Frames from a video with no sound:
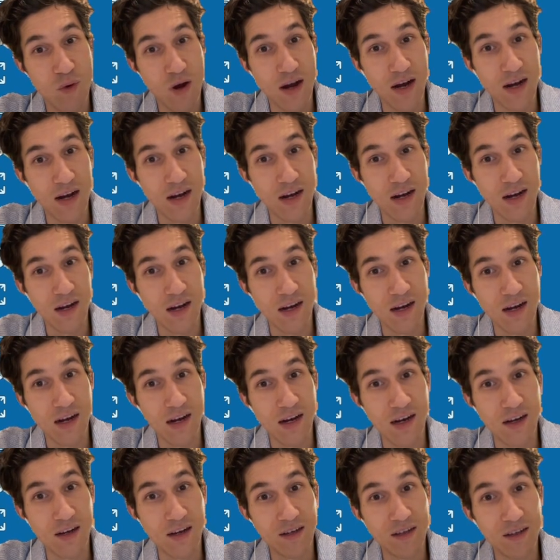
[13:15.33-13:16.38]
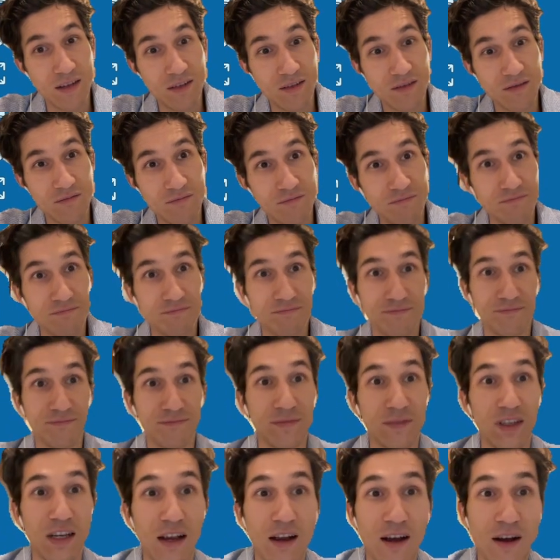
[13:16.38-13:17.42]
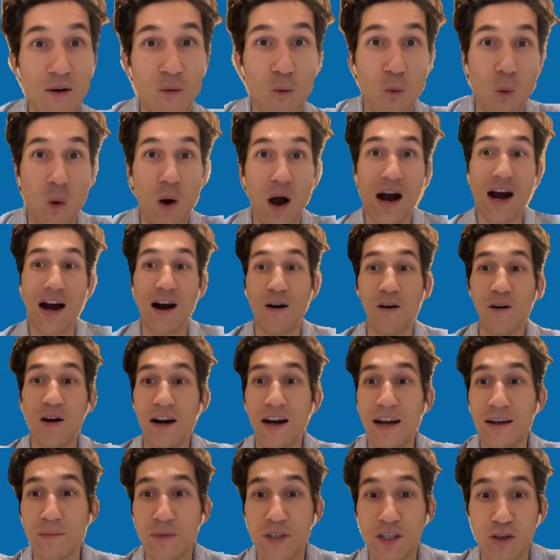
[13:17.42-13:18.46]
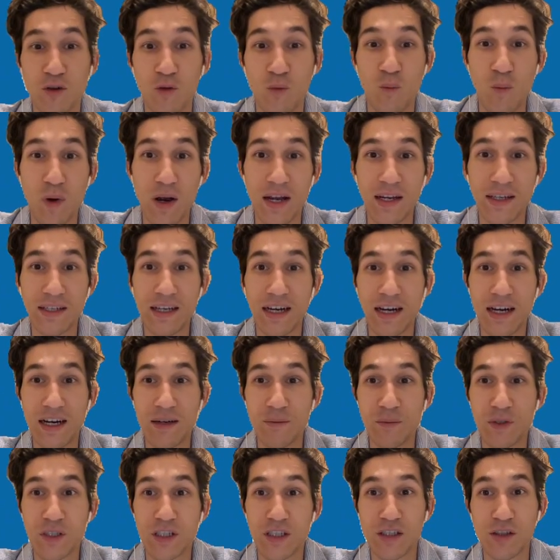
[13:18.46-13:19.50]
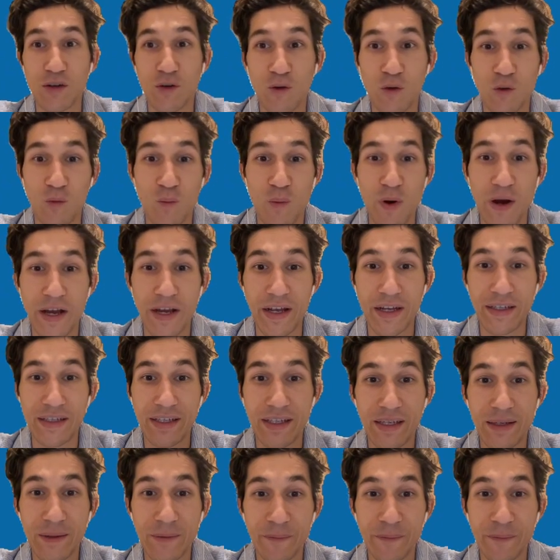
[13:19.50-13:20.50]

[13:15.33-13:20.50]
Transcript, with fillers: uh wow, I'm so bad. I'm so bad.